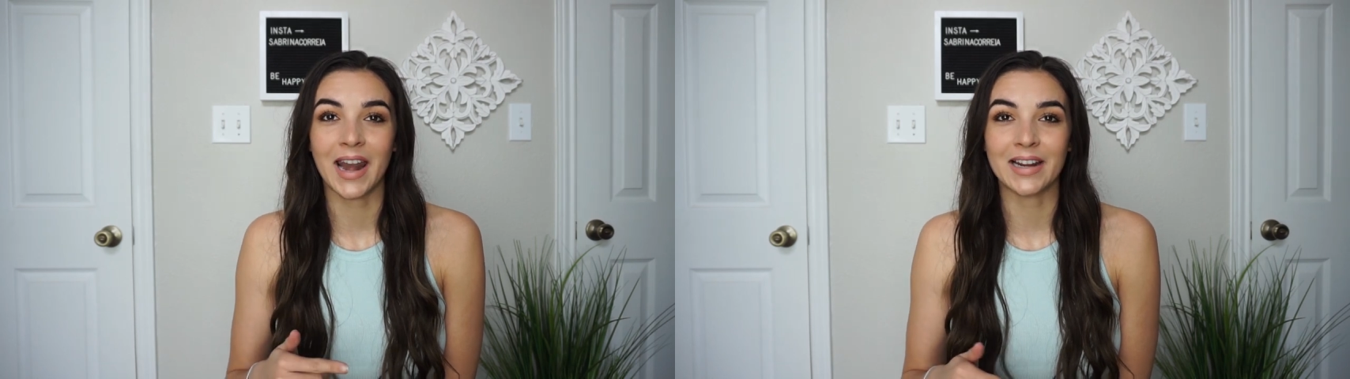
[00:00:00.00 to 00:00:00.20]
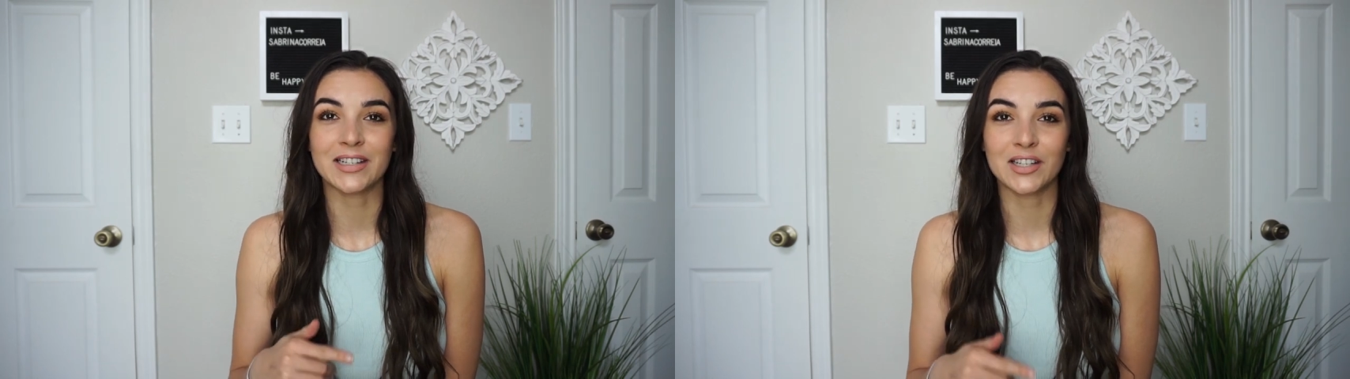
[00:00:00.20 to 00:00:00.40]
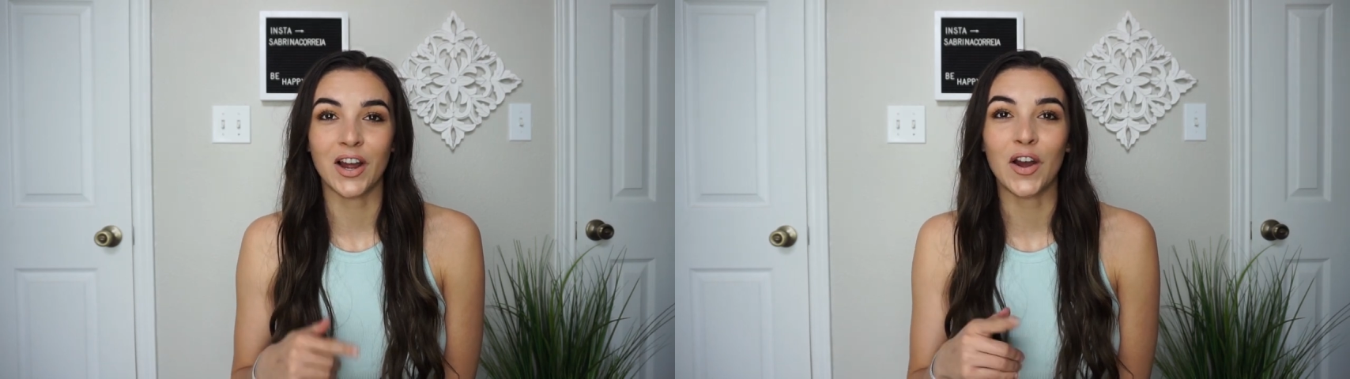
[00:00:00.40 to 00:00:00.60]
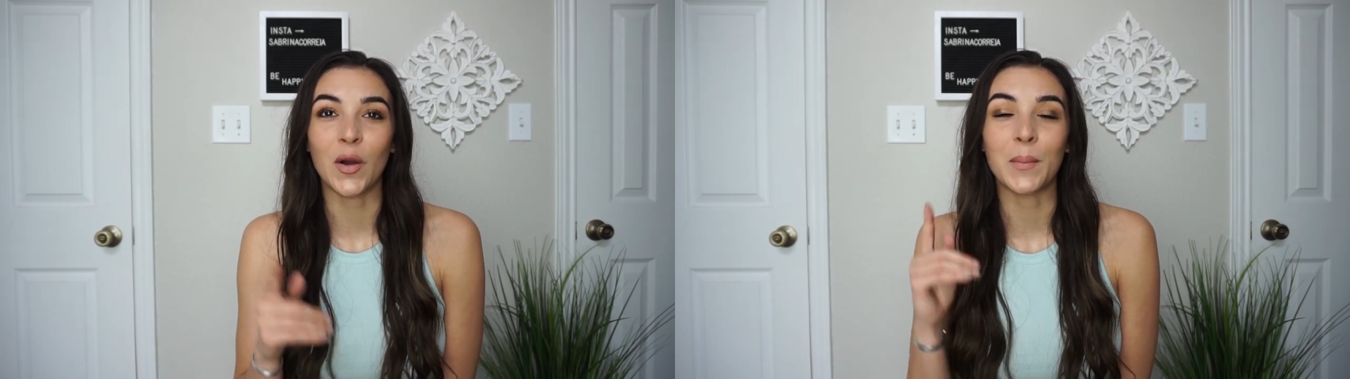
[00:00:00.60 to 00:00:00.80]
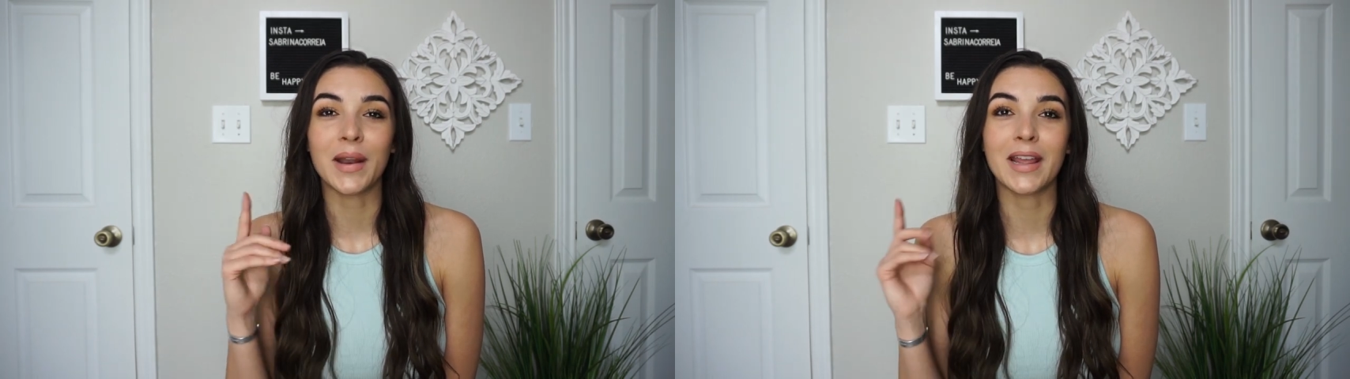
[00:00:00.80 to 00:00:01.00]
and I did not
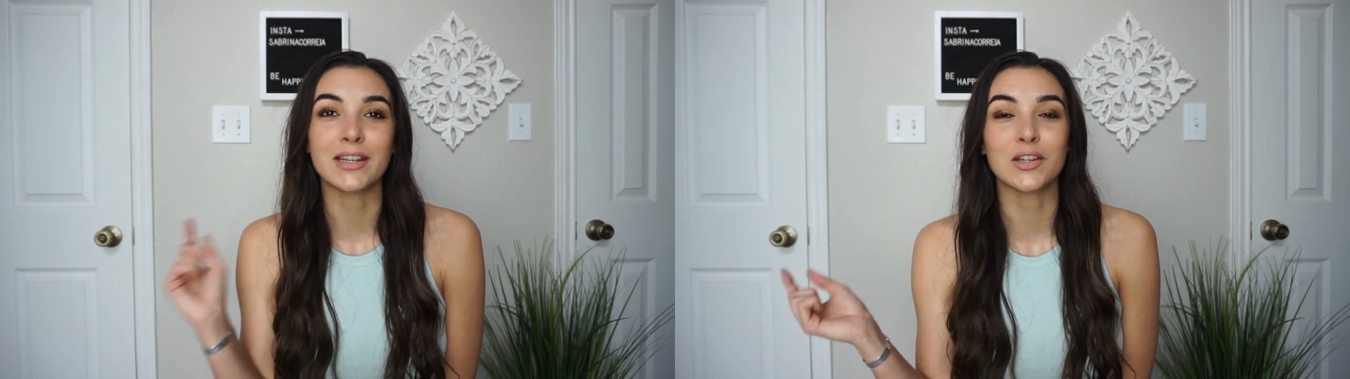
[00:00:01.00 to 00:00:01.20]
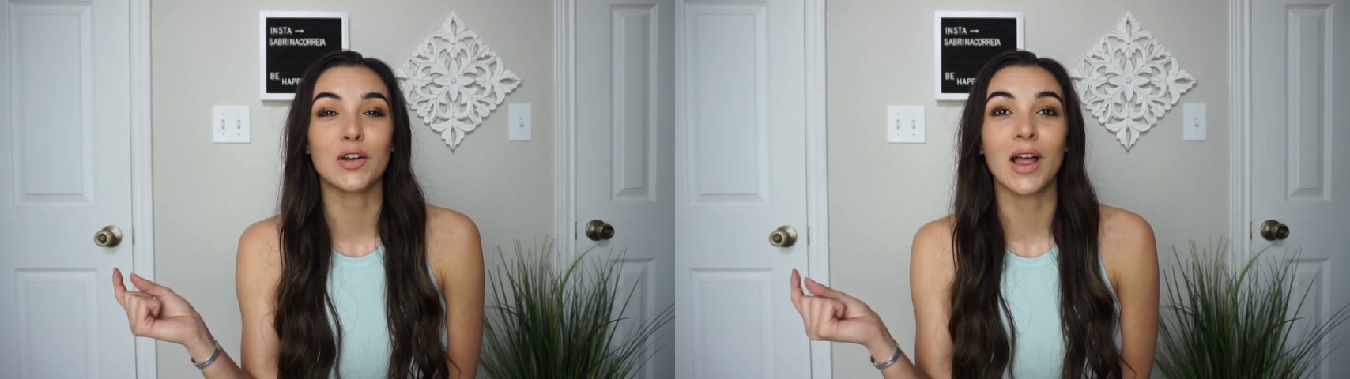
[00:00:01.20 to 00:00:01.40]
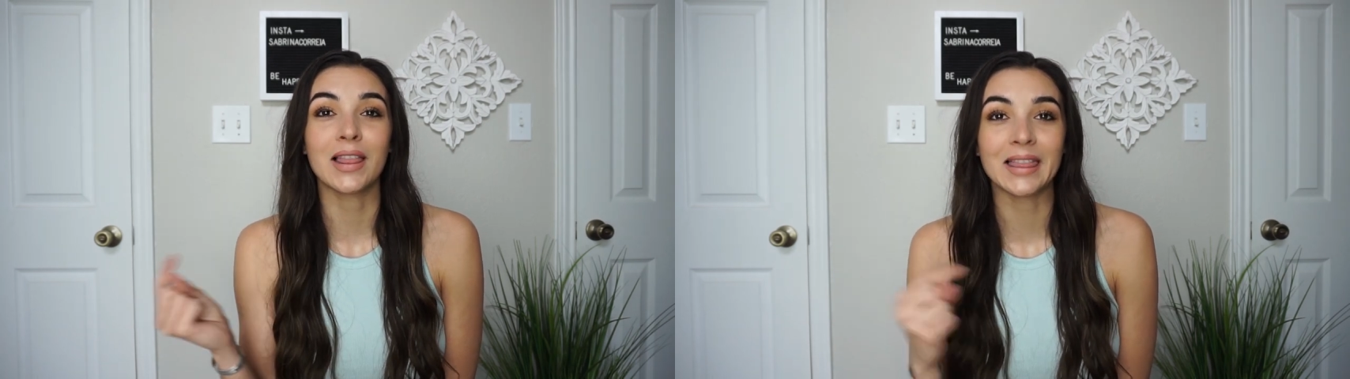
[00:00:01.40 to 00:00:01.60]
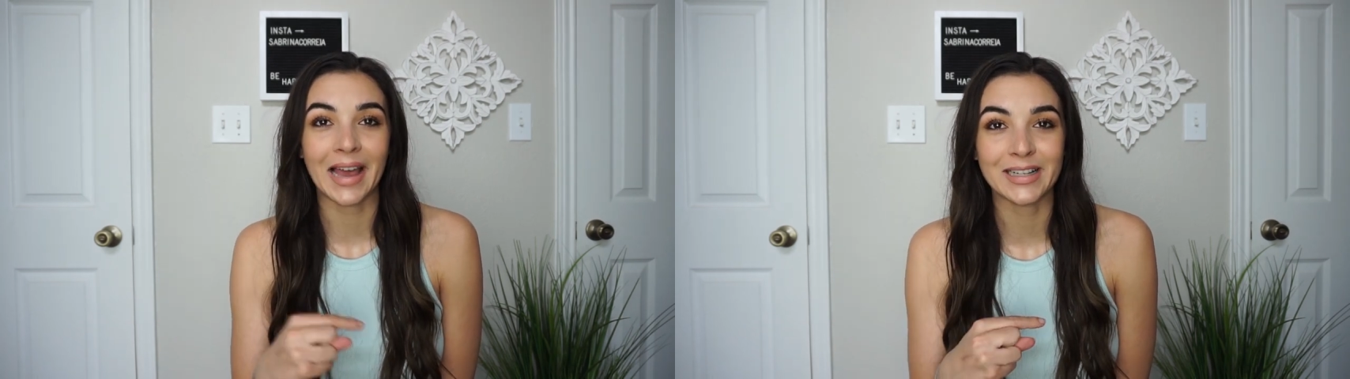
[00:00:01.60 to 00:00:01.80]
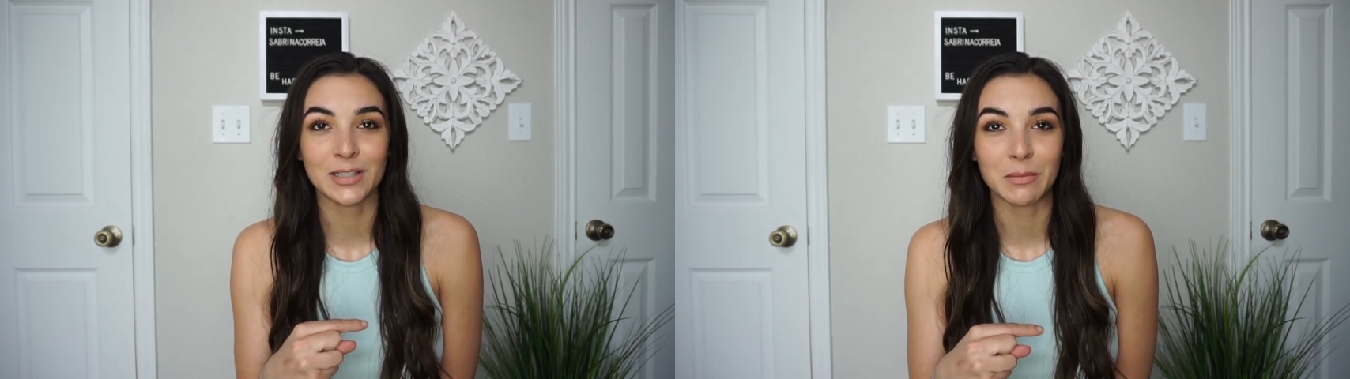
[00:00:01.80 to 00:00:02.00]
open it until
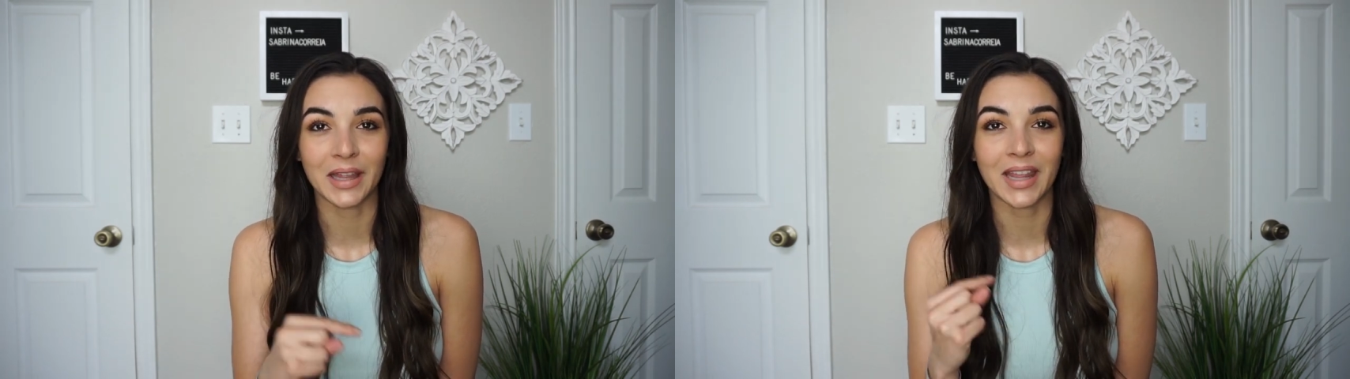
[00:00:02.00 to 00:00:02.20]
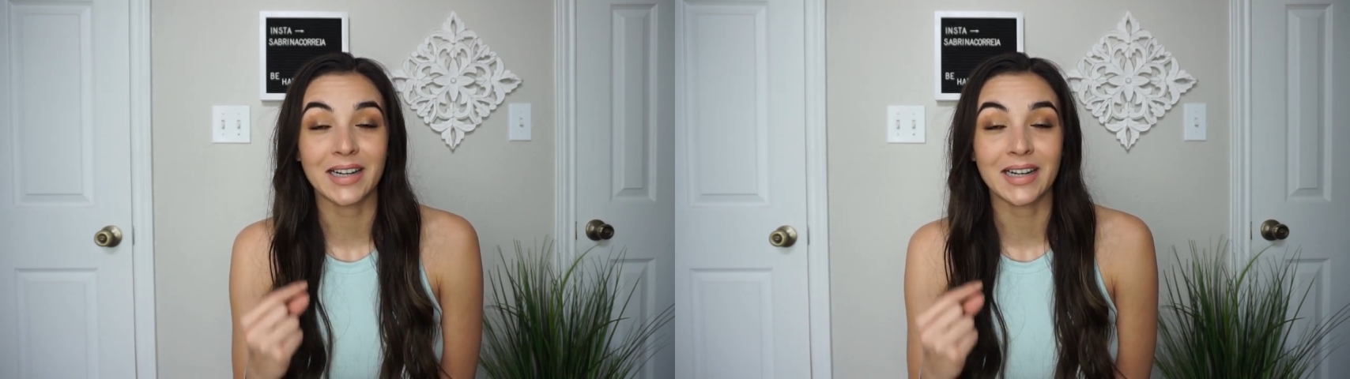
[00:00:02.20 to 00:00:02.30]
last month.